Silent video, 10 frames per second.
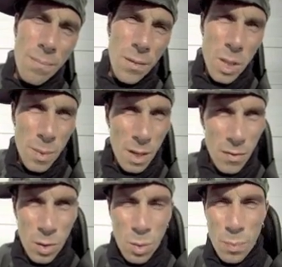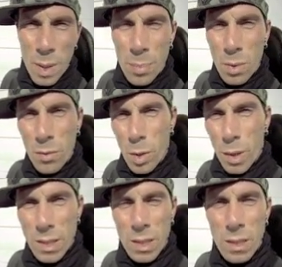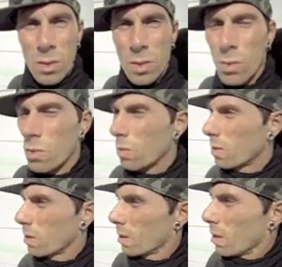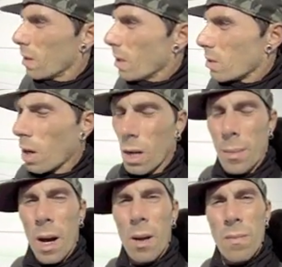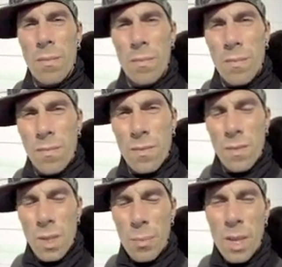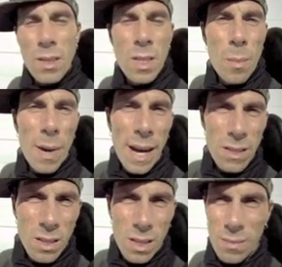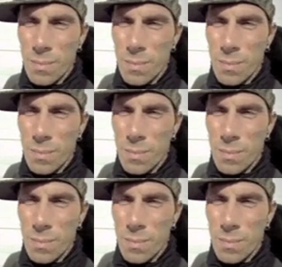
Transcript: there's been a few people requesting to talk about some things in the past.